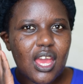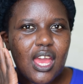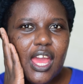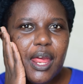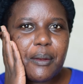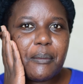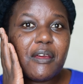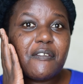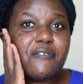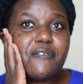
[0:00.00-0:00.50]

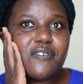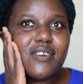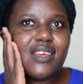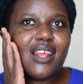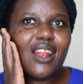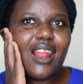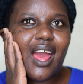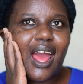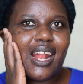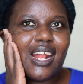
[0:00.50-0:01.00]
It may
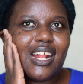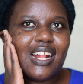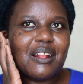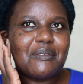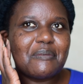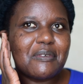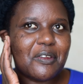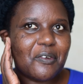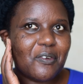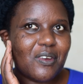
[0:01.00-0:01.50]
feel a little
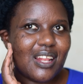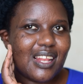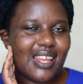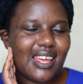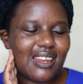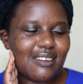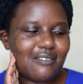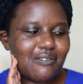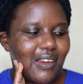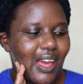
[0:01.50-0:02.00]
bit oily
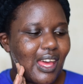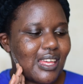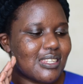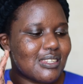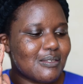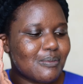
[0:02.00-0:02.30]
at first,